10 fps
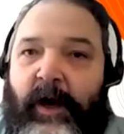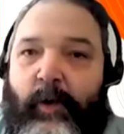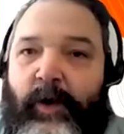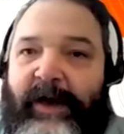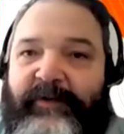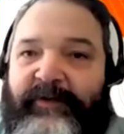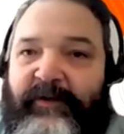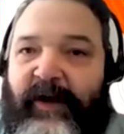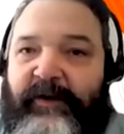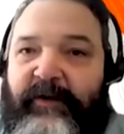We have a
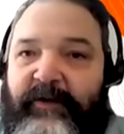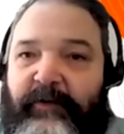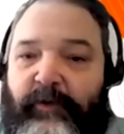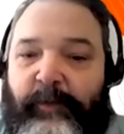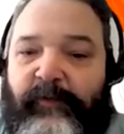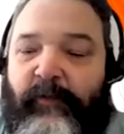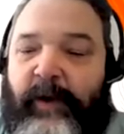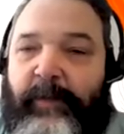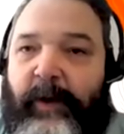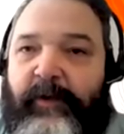select group of
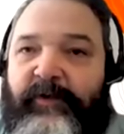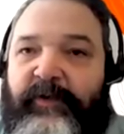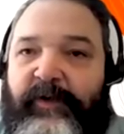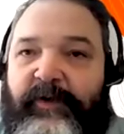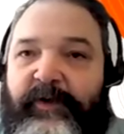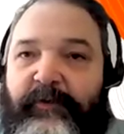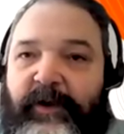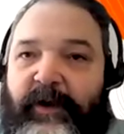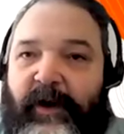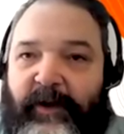white papers that you can
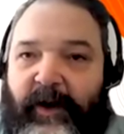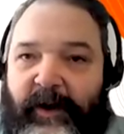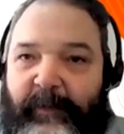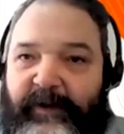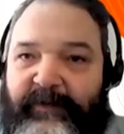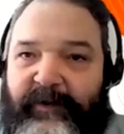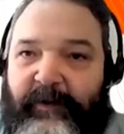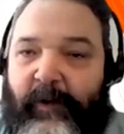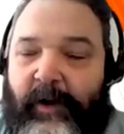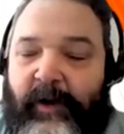read on the Automation
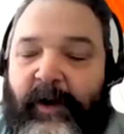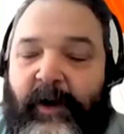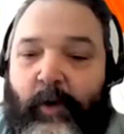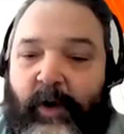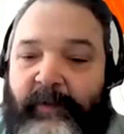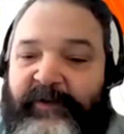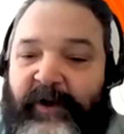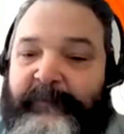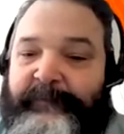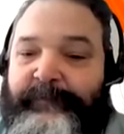Anywhere website.